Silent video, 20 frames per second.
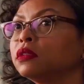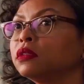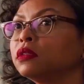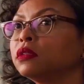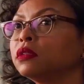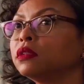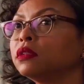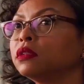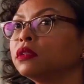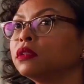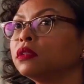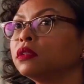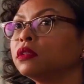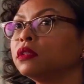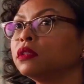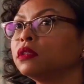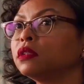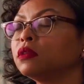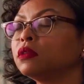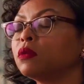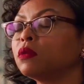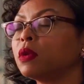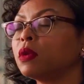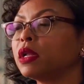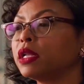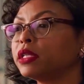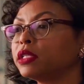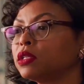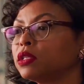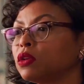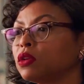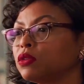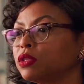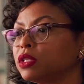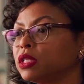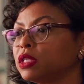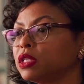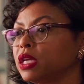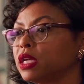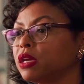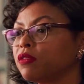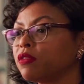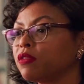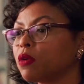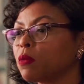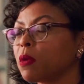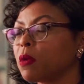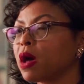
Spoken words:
was data from the confidential materials.